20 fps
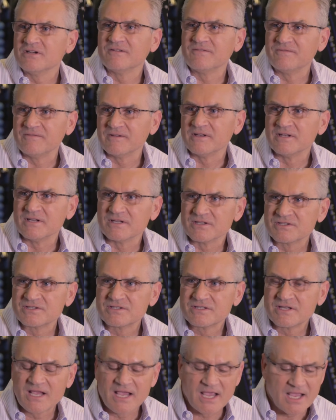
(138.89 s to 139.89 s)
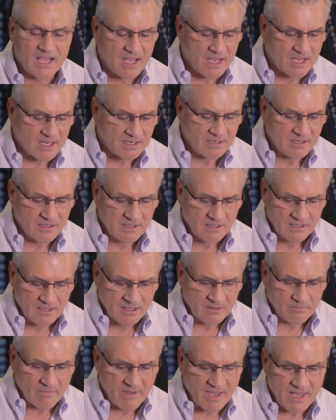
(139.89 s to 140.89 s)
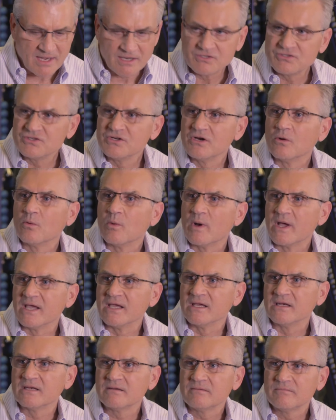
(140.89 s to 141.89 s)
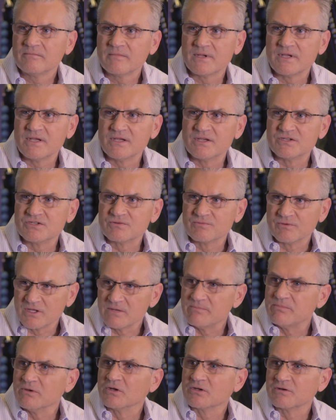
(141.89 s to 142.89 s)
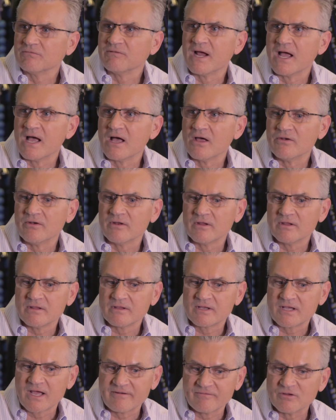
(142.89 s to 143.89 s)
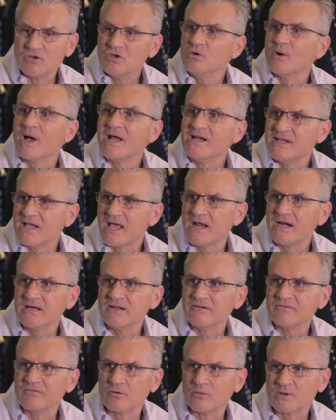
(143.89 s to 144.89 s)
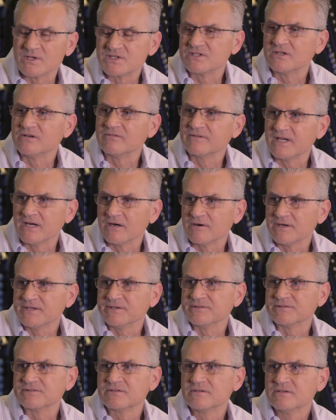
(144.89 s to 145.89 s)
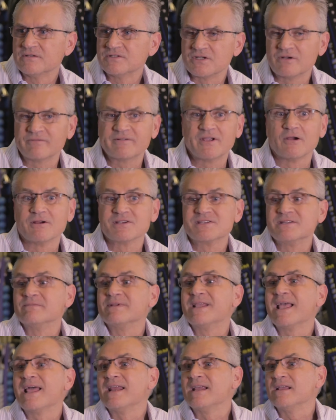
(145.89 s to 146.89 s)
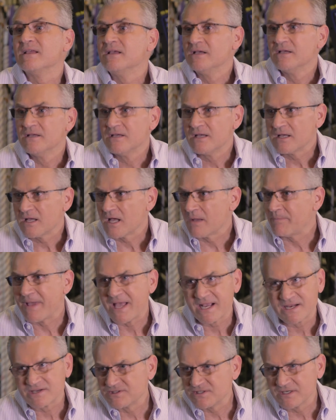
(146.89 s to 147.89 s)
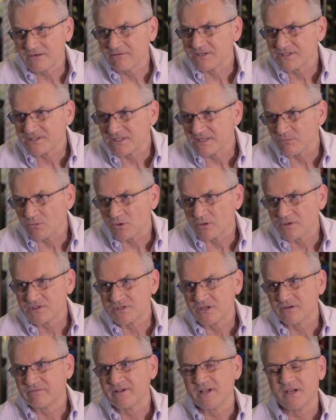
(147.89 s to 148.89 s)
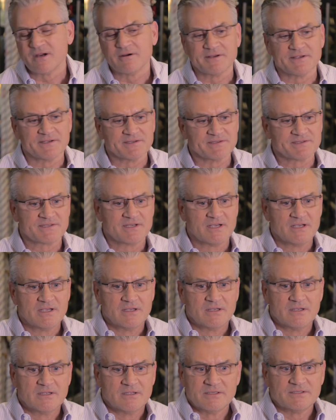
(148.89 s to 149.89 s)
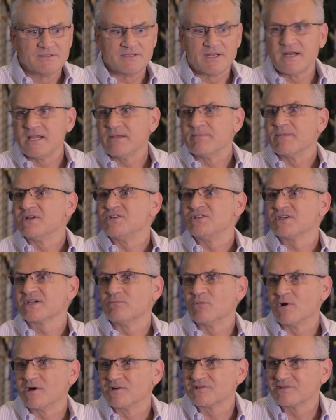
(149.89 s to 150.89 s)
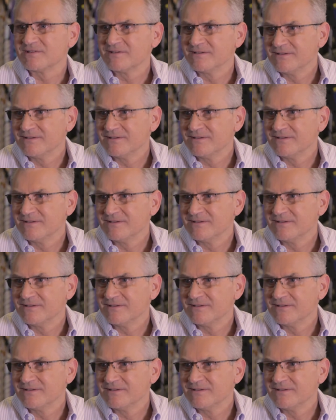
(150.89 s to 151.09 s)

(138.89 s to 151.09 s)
of fitness and managing your weight is really built around kind of a new identity for what self-care is. Self-care isn't getting a pack of cigarettes anymore. Self-care is, did I eat my chicken breast?